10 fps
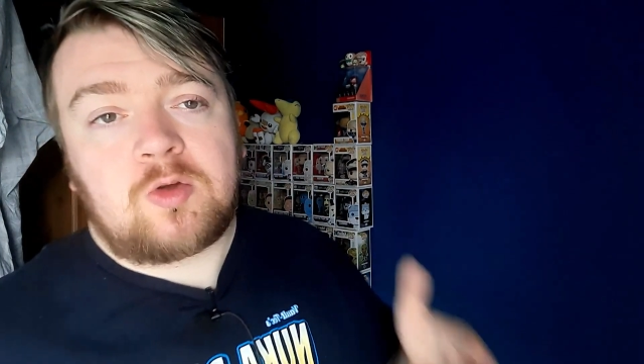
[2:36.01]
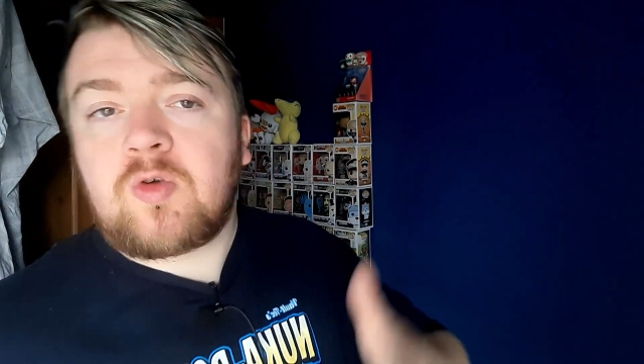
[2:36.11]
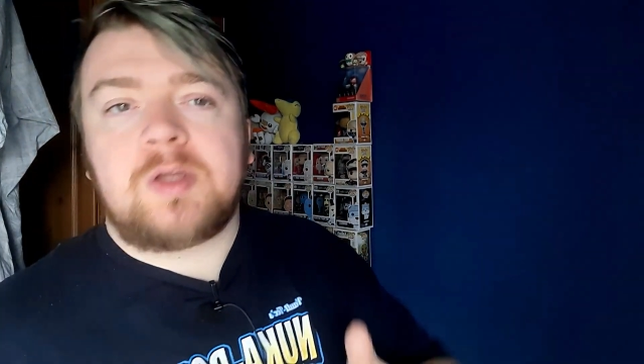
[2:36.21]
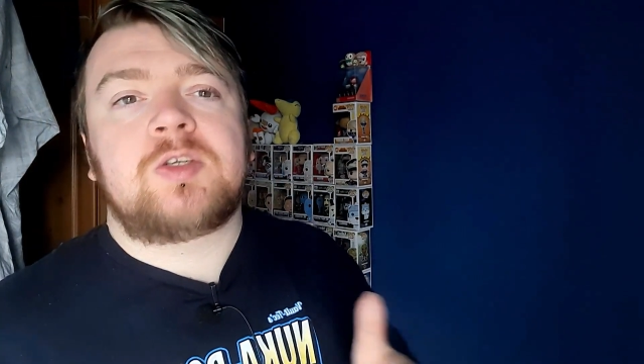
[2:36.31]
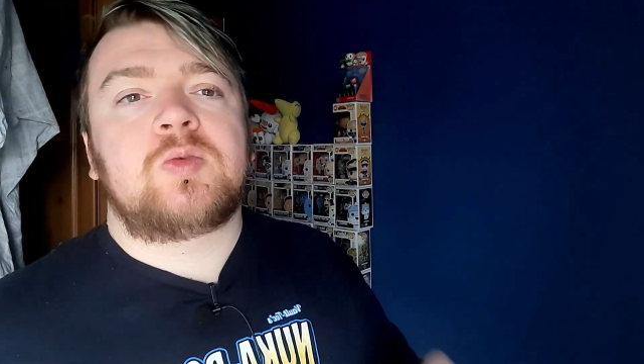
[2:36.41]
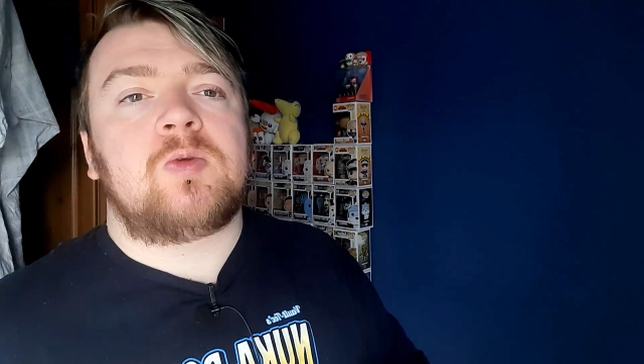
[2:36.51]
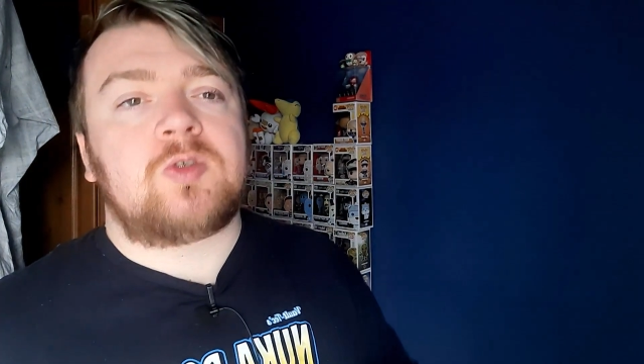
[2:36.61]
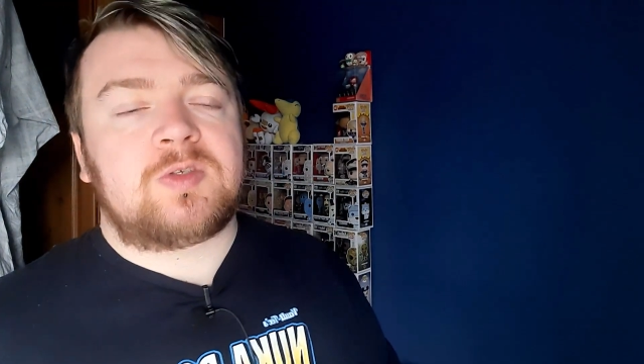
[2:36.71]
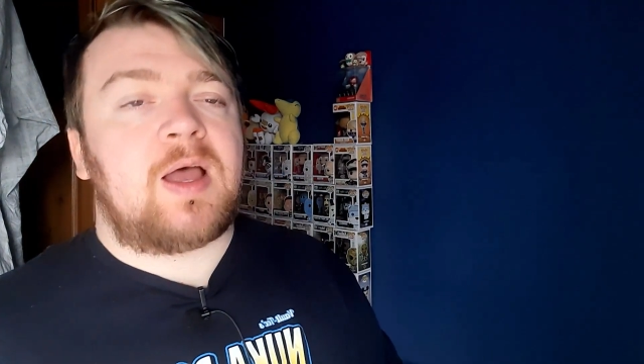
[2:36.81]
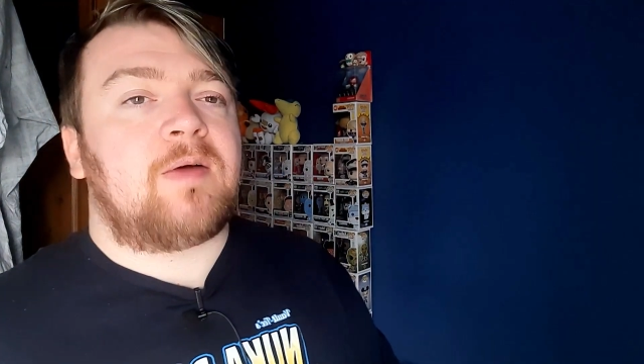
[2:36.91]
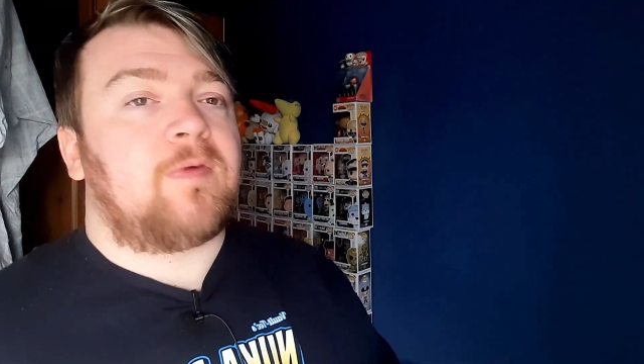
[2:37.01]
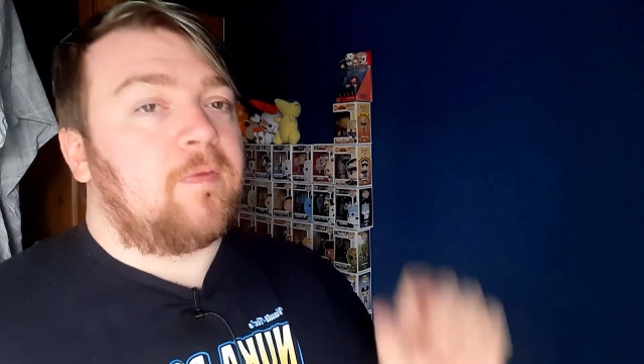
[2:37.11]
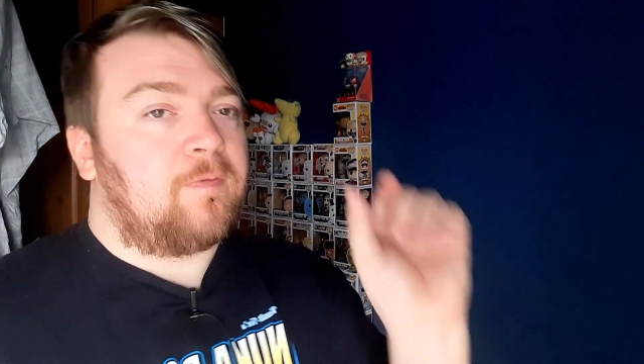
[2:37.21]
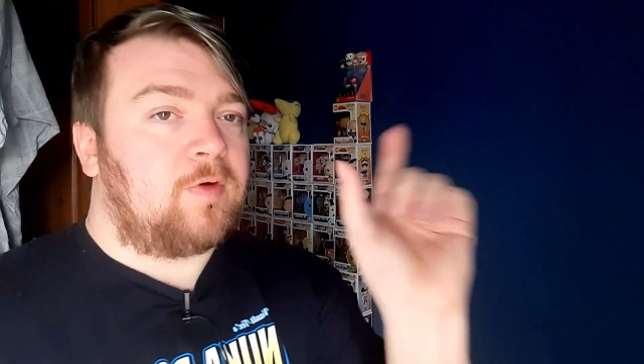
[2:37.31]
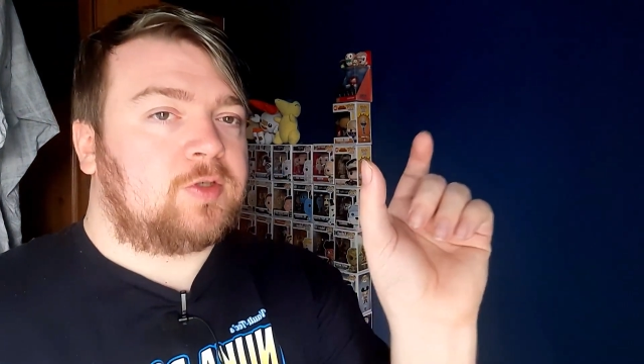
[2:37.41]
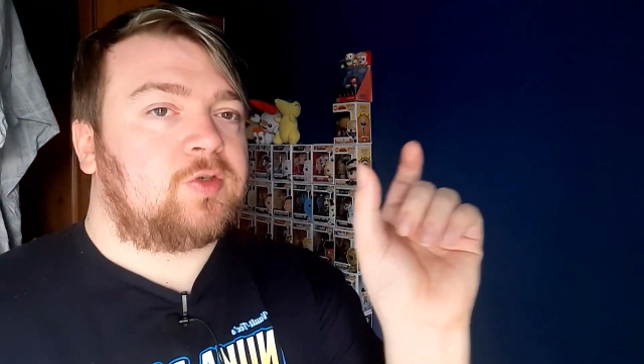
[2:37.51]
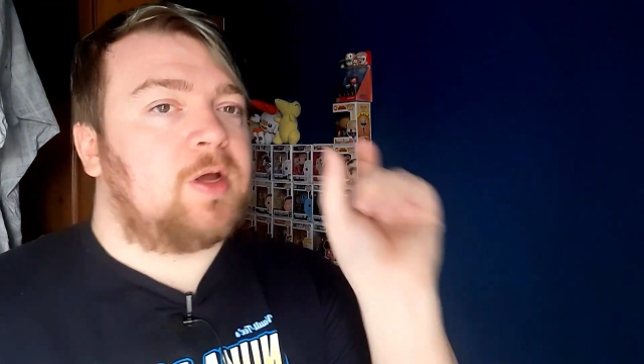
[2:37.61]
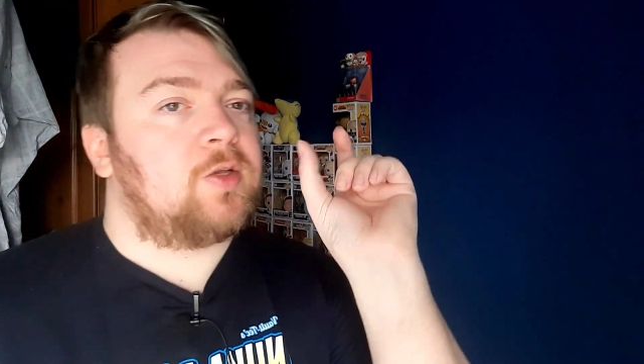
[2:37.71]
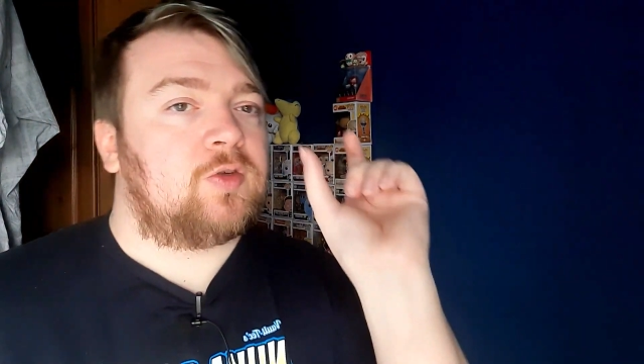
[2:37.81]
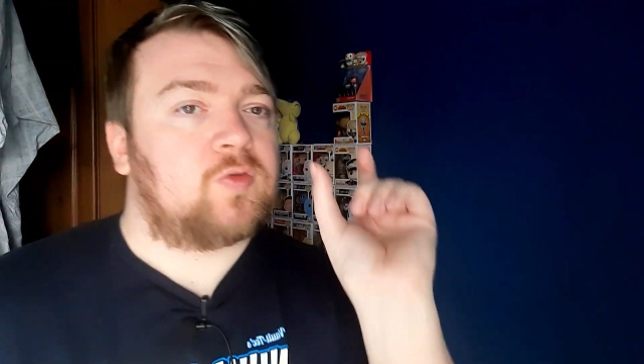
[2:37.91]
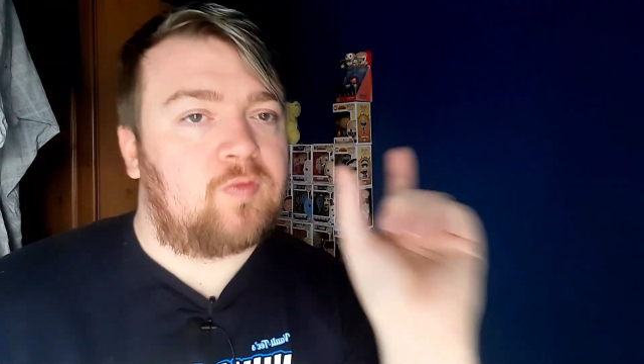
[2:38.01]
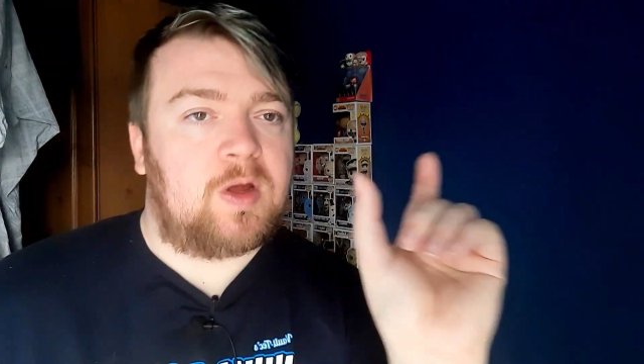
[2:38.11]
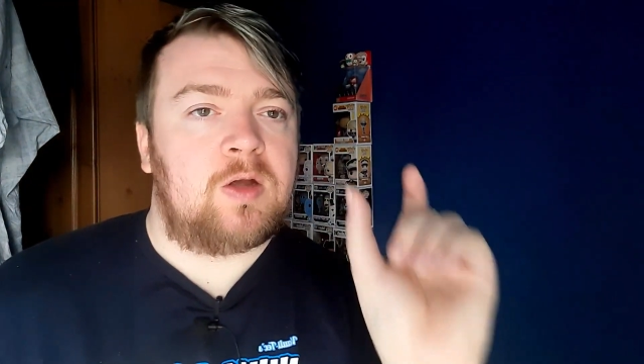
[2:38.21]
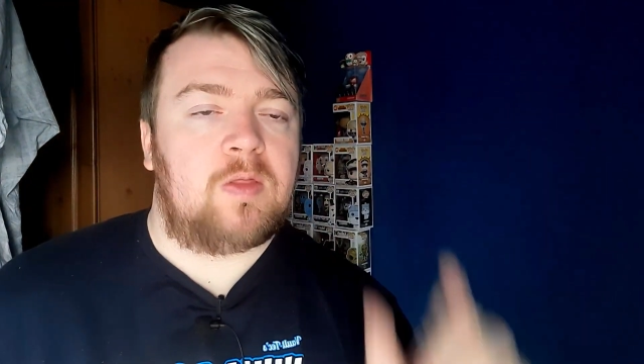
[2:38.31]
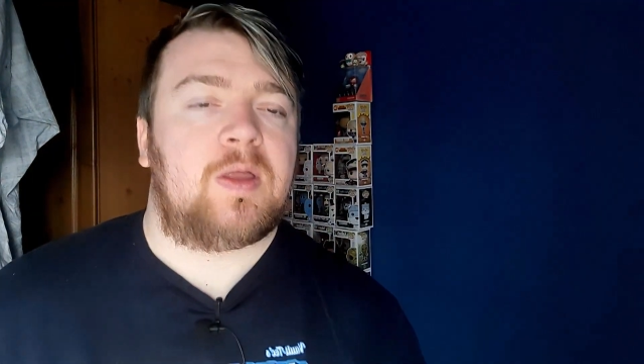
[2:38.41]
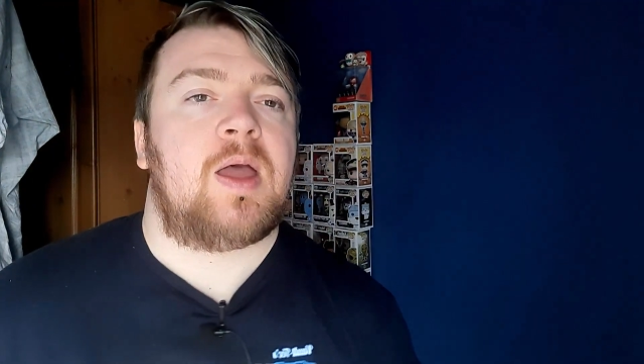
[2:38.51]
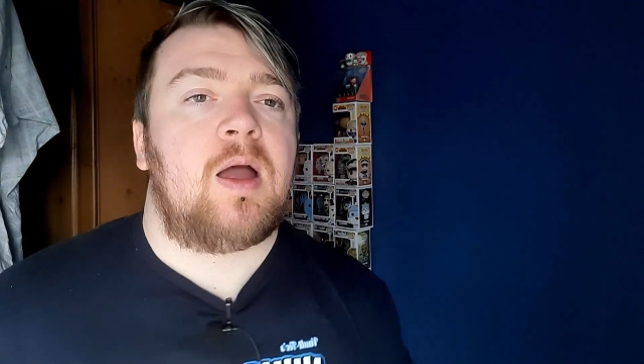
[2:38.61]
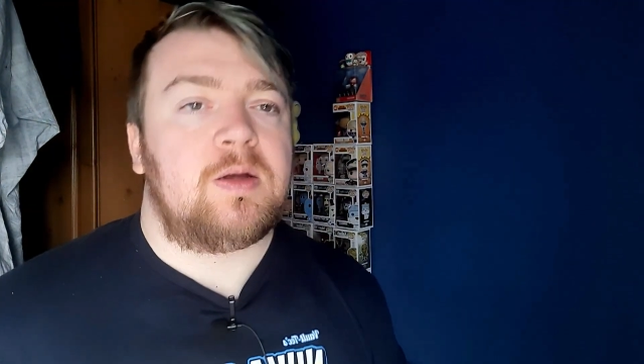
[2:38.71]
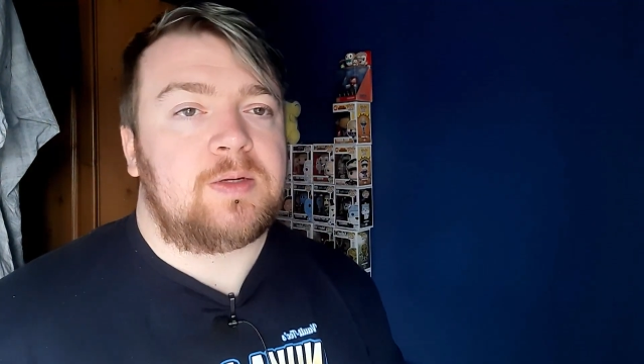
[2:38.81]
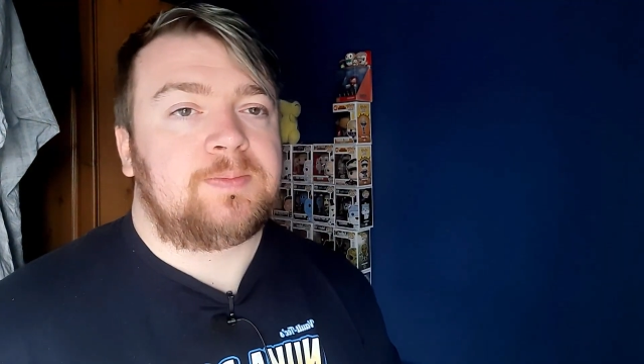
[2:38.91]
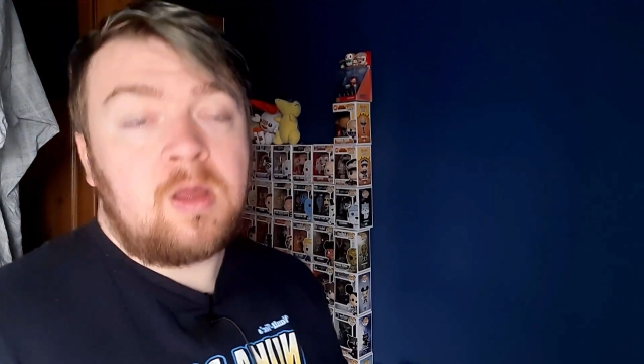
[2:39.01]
Creatures will just have First Strike just written on the card.